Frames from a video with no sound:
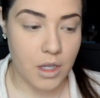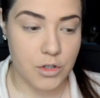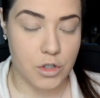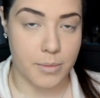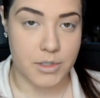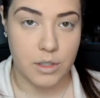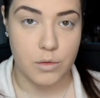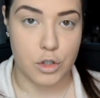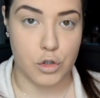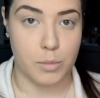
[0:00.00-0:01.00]
So I'm just
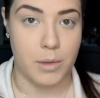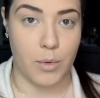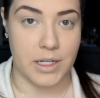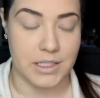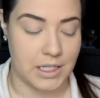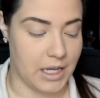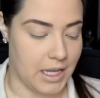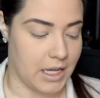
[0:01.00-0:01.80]
going to be bronzing